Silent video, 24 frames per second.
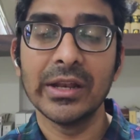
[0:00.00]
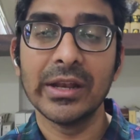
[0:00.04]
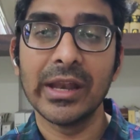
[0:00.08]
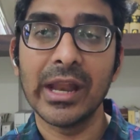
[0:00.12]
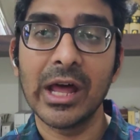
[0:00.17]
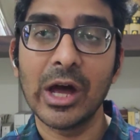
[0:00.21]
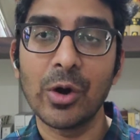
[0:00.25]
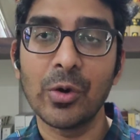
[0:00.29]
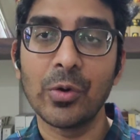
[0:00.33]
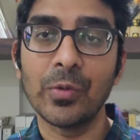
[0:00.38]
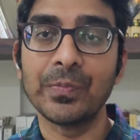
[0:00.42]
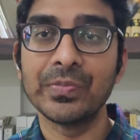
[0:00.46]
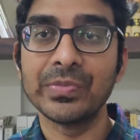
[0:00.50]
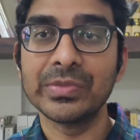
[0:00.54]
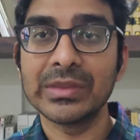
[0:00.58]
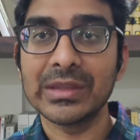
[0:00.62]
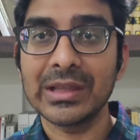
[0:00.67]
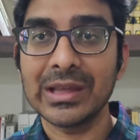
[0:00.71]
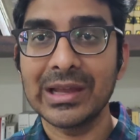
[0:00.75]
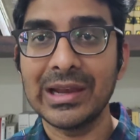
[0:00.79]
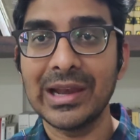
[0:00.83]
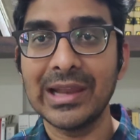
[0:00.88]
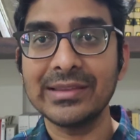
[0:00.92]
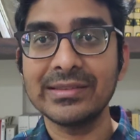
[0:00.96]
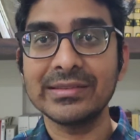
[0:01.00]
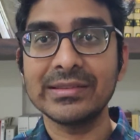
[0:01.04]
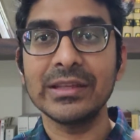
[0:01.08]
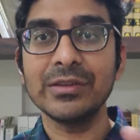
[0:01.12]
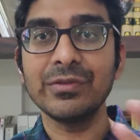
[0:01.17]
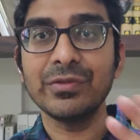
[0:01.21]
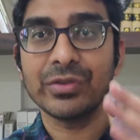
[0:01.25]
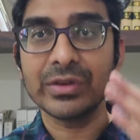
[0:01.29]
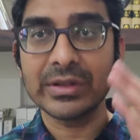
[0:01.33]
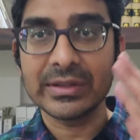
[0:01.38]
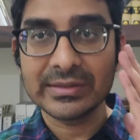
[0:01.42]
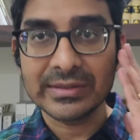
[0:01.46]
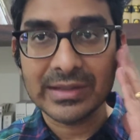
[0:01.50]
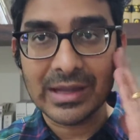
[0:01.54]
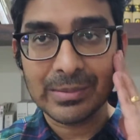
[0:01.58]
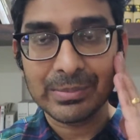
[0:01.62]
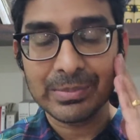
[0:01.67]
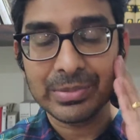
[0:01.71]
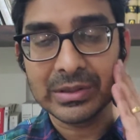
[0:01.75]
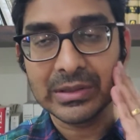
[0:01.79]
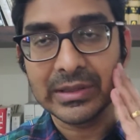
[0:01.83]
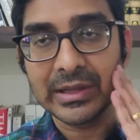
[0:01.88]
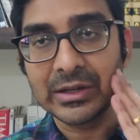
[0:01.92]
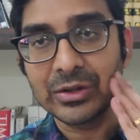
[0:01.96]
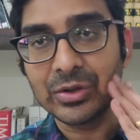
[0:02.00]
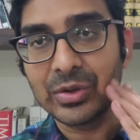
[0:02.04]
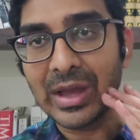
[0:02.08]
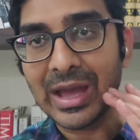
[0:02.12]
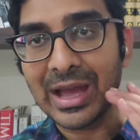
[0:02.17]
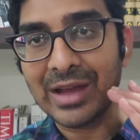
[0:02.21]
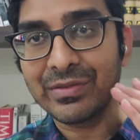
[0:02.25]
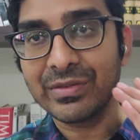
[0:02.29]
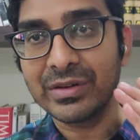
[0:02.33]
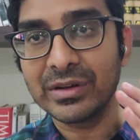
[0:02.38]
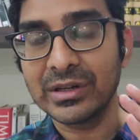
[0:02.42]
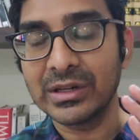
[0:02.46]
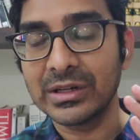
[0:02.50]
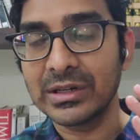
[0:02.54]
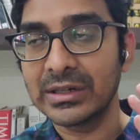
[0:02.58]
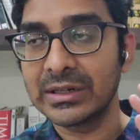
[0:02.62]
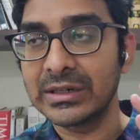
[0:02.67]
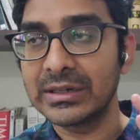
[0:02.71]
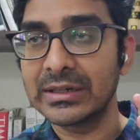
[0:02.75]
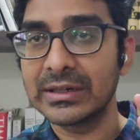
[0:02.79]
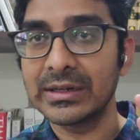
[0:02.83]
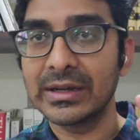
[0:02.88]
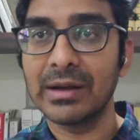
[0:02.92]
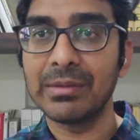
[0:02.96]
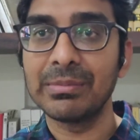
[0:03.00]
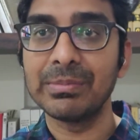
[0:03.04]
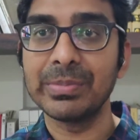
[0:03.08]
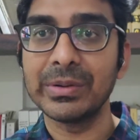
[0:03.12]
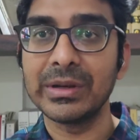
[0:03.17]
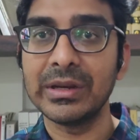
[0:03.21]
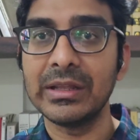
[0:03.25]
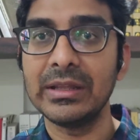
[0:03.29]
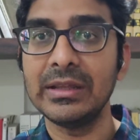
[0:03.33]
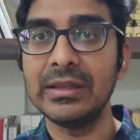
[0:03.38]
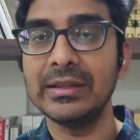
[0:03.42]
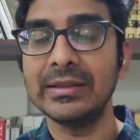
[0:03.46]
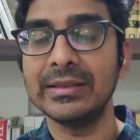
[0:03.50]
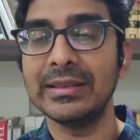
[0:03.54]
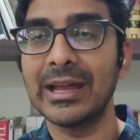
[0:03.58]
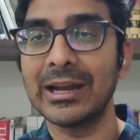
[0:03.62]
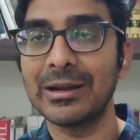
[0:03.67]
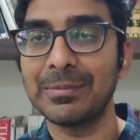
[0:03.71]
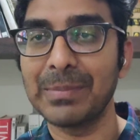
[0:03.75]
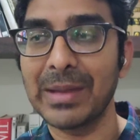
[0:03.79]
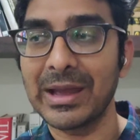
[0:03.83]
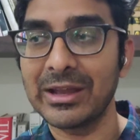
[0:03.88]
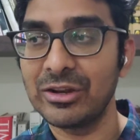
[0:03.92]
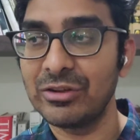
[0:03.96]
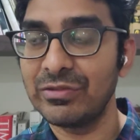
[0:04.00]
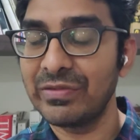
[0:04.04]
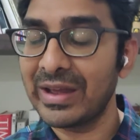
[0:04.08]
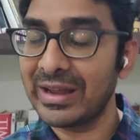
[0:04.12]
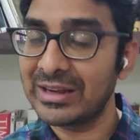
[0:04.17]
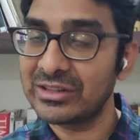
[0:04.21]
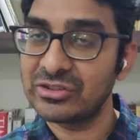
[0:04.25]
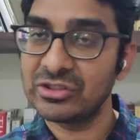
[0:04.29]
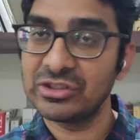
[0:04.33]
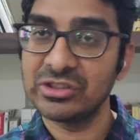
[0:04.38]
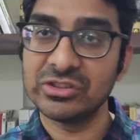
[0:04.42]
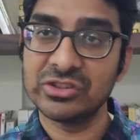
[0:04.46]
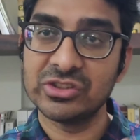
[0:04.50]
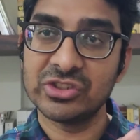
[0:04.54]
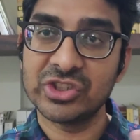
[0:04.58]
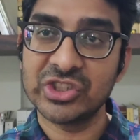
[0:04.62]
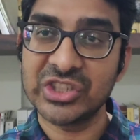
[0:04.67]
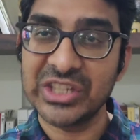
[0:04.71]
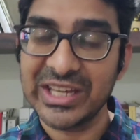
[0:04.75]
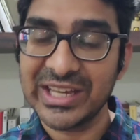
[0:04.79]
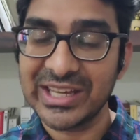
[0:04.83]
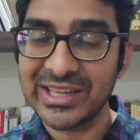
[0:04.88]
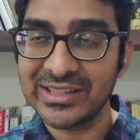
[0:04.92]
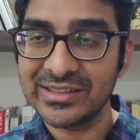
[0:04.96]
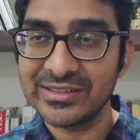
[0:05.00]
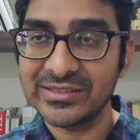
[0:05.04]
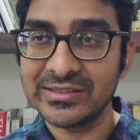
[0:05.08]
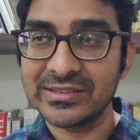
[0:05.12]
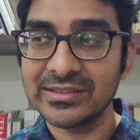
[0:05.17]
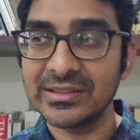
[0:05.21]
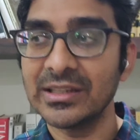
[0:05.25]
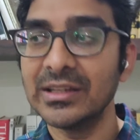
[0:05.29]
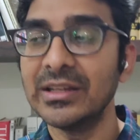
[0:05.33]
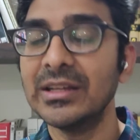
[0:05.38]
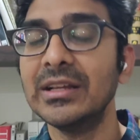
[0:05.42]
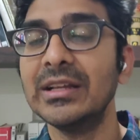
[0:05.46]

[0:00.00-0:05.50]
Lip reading: Now, let's say for example that you have a company that manufactures chairs,